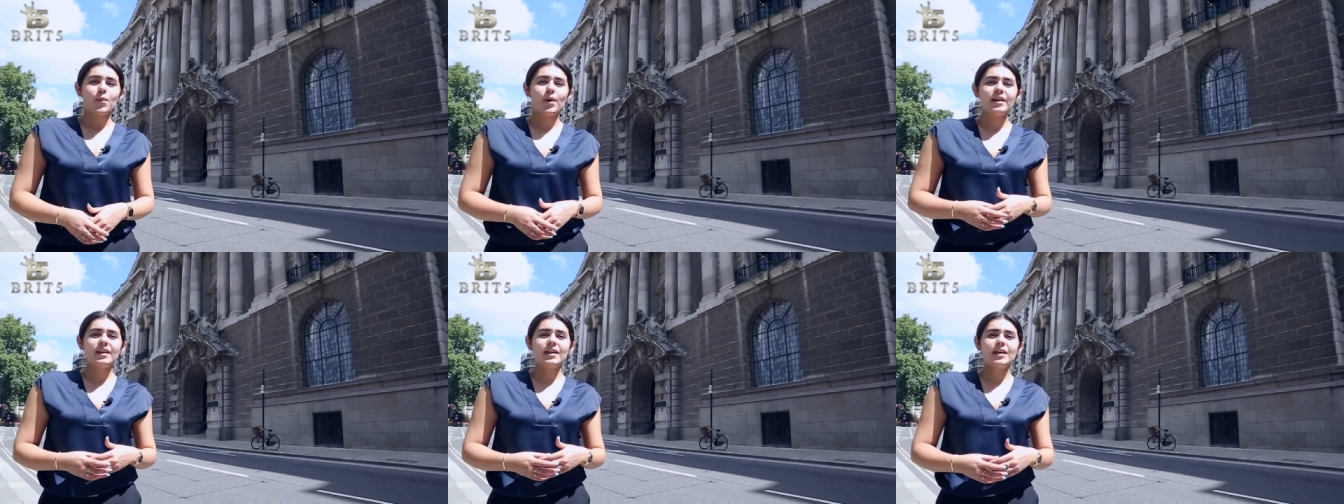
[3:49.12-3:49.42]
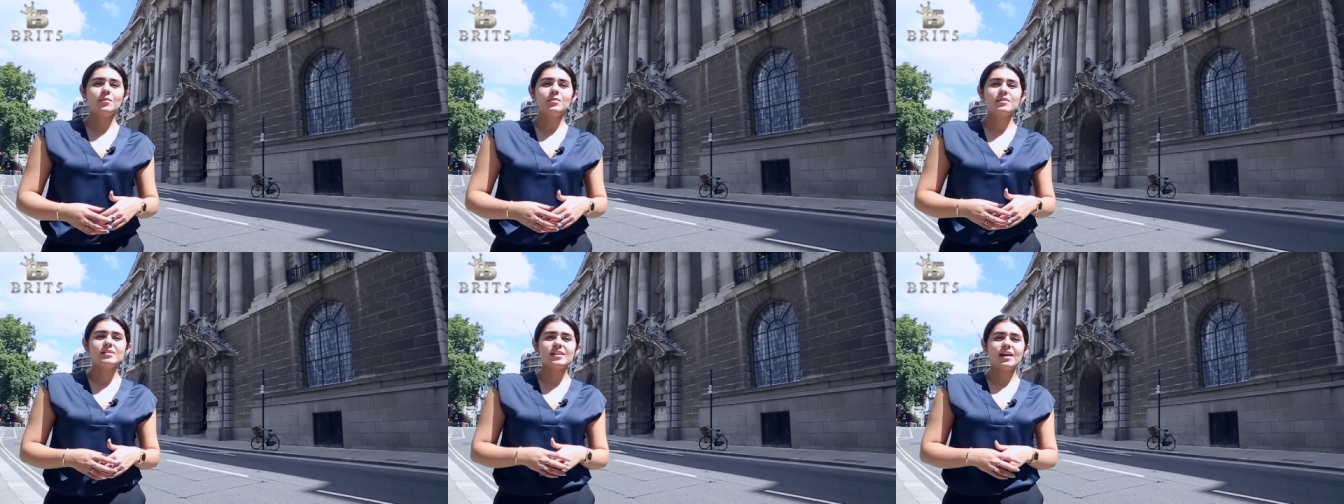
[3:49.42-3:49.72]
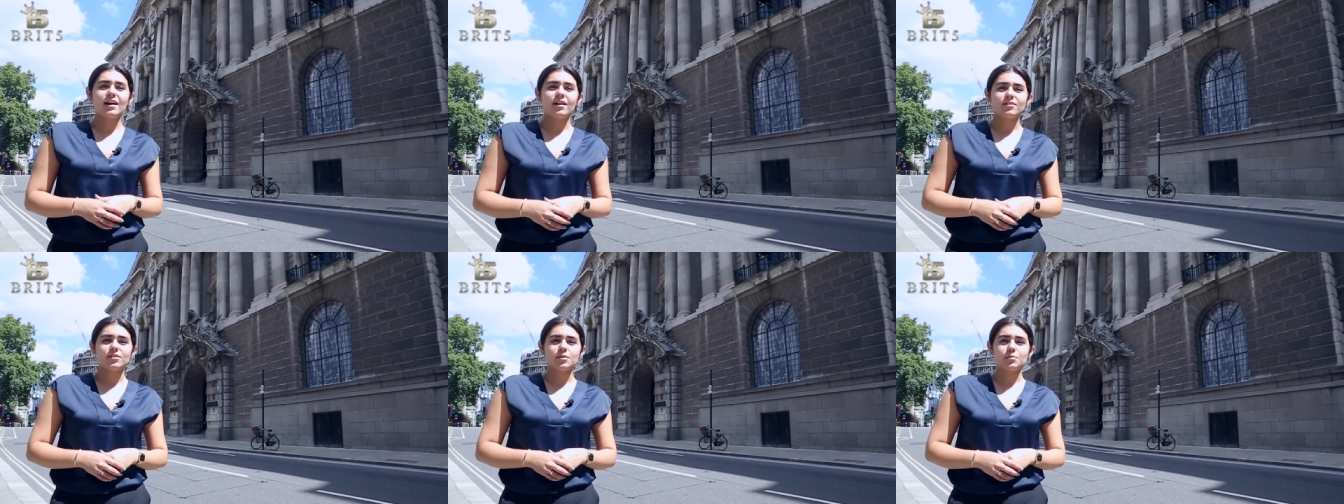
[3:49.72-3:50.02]
When he was
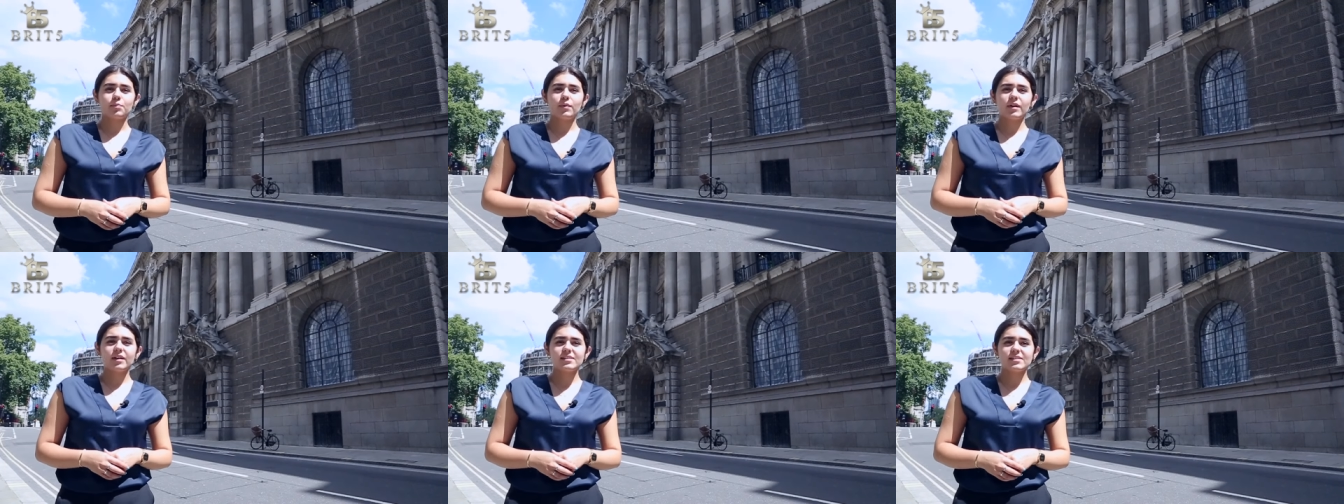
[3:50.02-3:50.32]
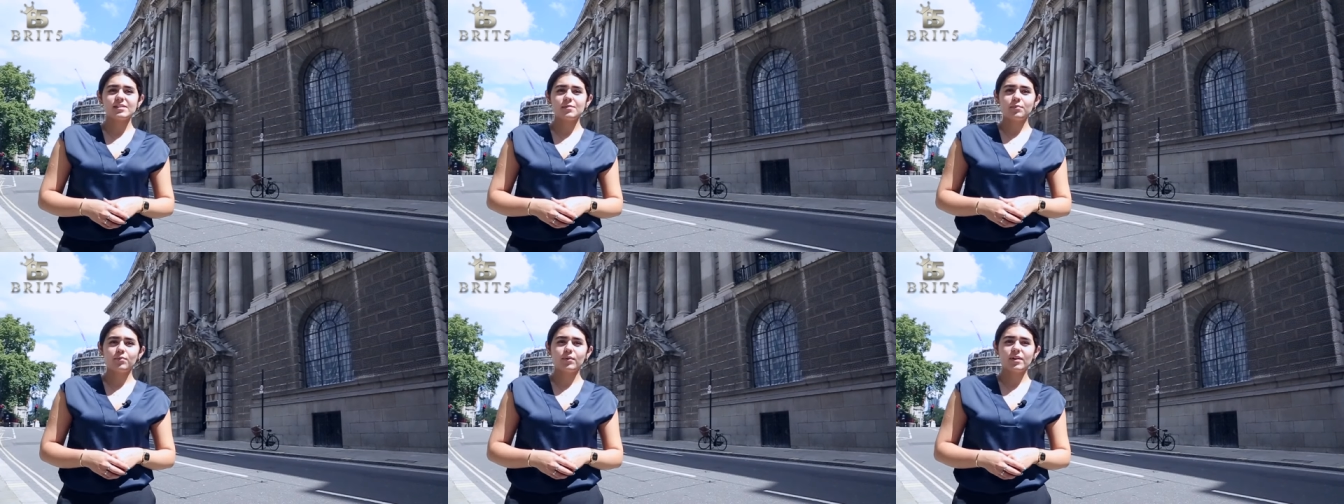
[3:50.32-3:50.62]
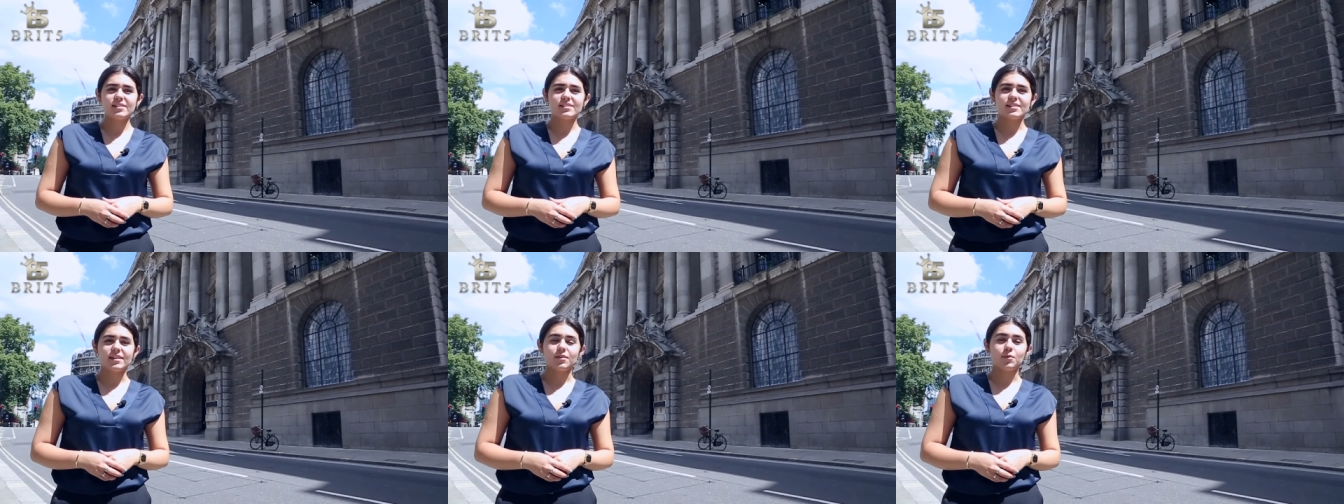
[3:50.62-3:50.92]
held at Brixton
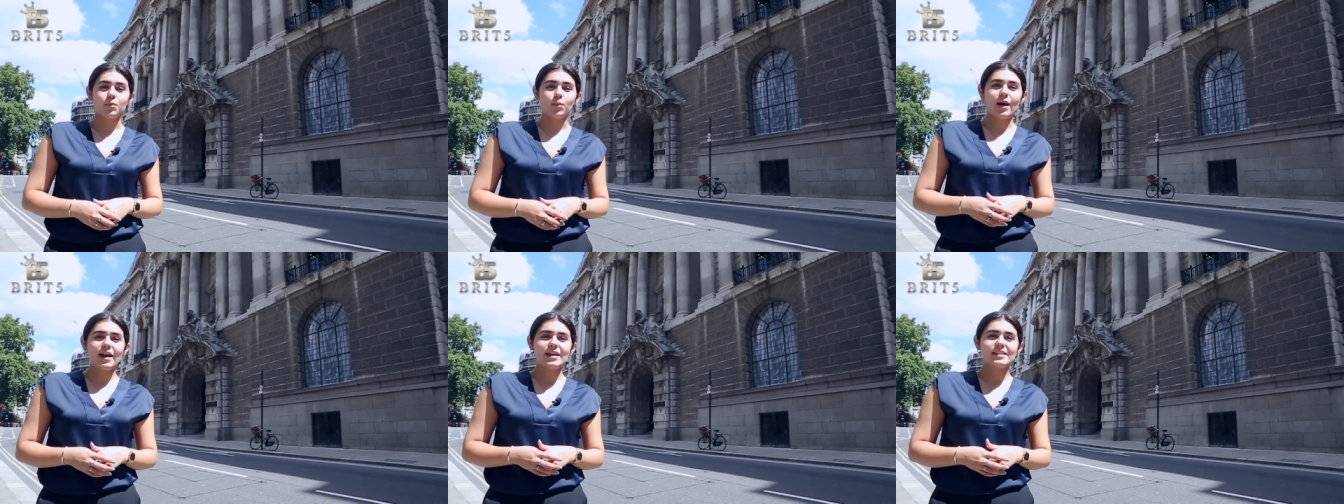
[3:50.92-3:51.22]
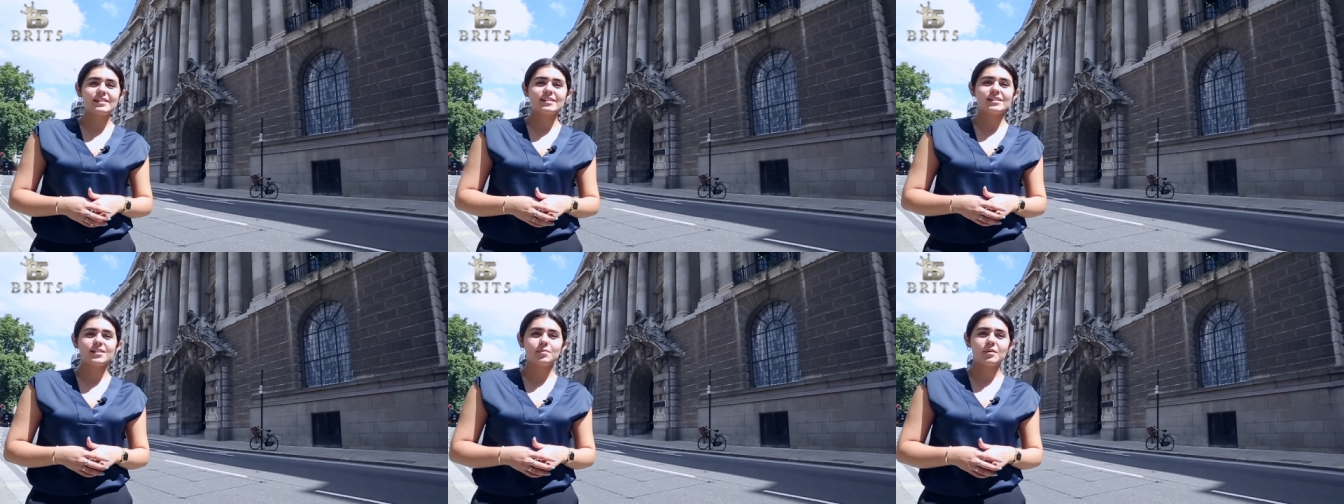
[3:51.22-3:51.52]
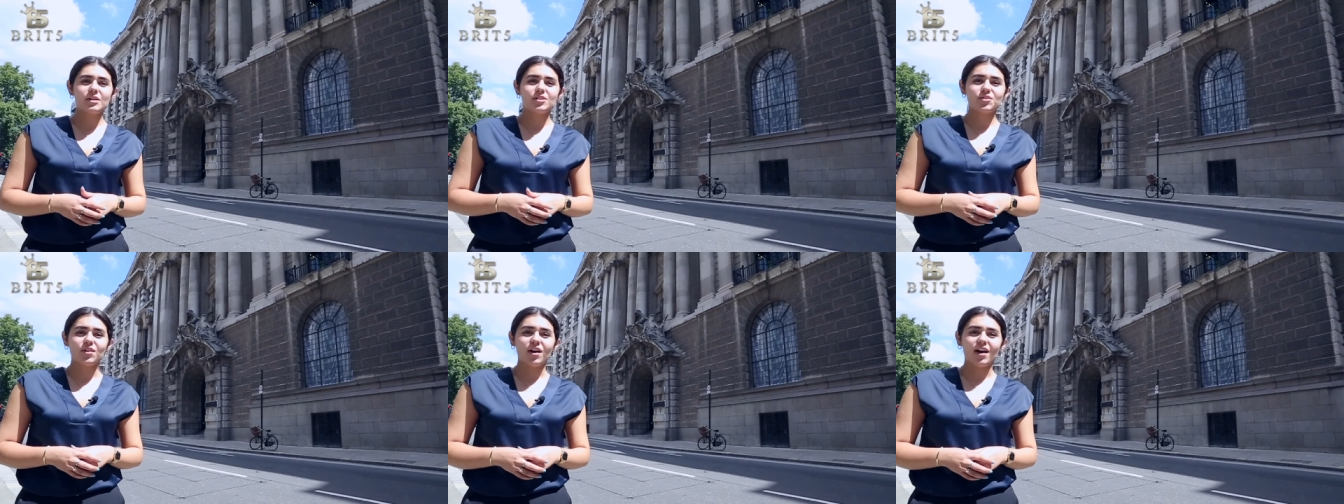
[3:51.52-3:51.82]
Prison waiting to
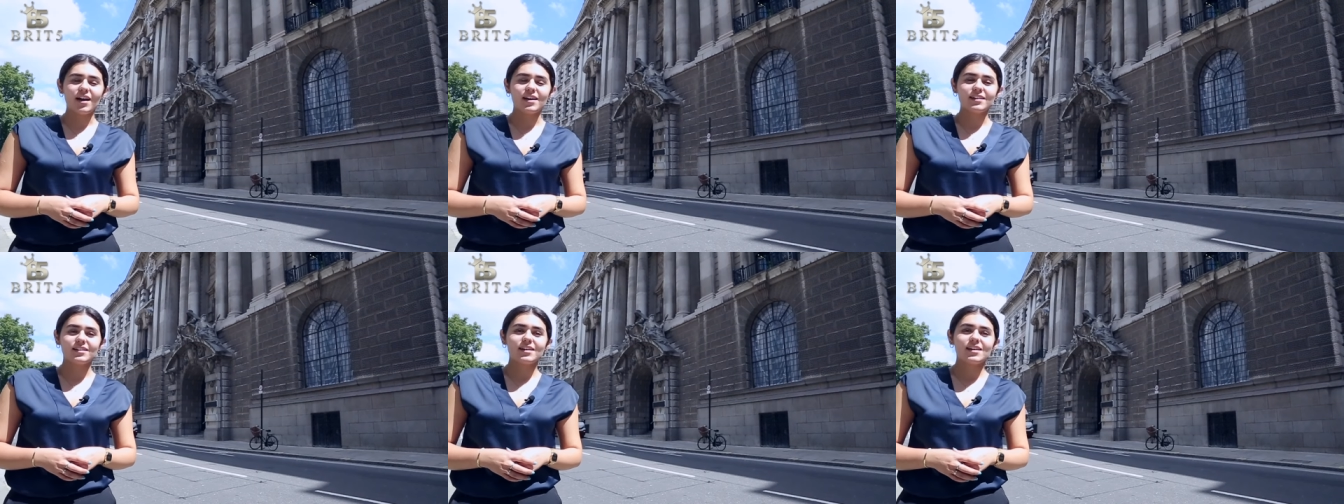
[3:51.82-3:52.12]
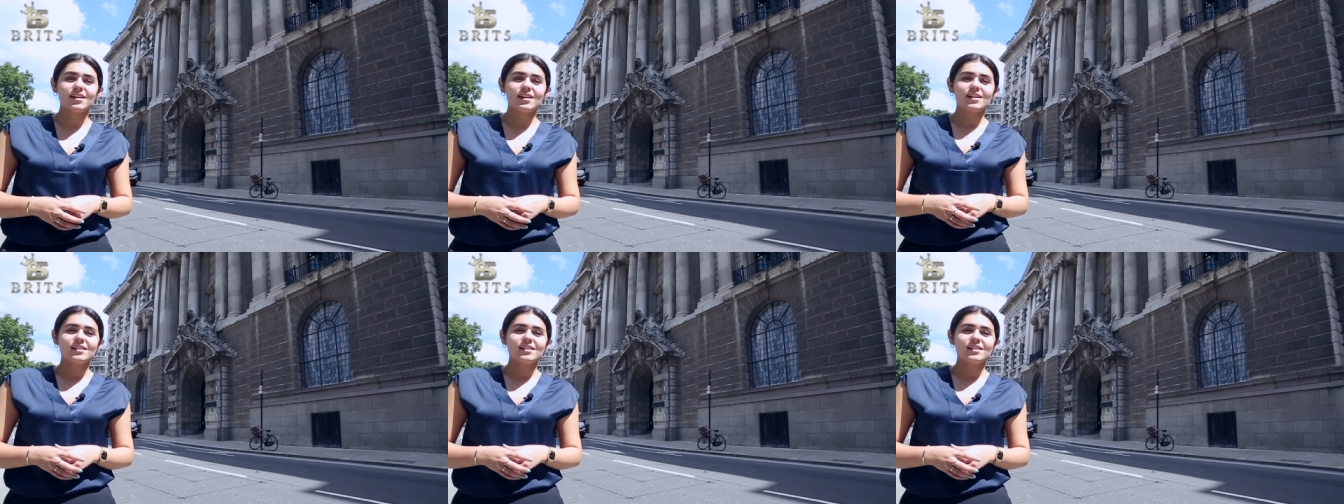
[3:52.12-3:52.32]
be tried,